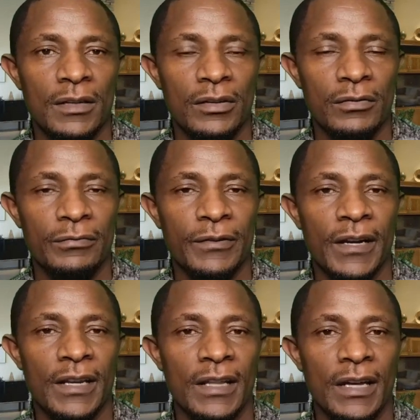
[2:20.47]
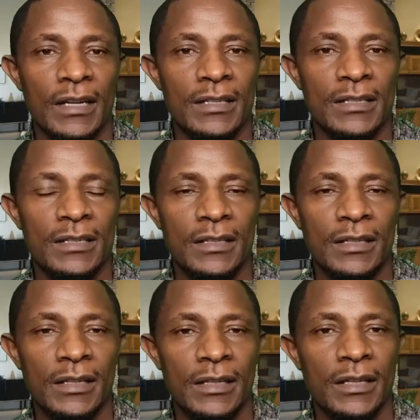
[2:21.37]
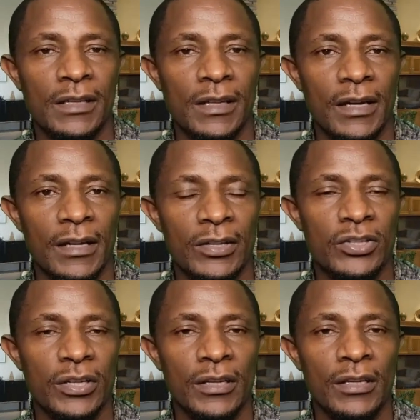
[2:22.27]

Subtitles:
you find that in the kitchen